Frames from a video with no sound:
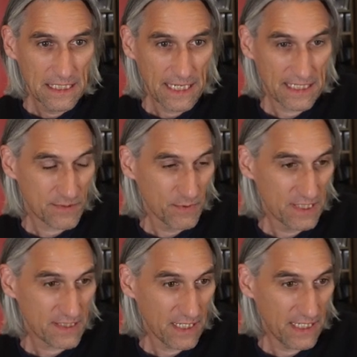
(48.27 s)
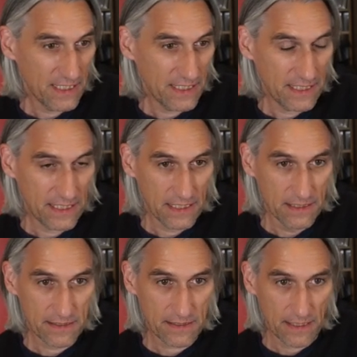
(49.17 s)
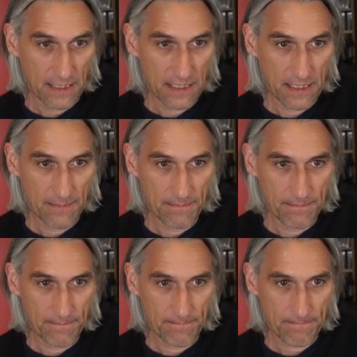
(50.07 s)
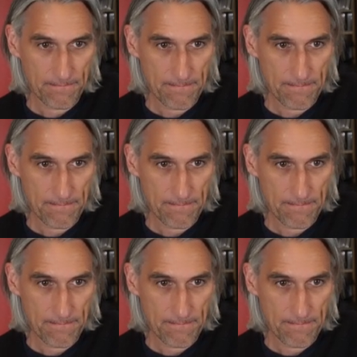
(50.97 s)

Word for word: as we say in England. Um,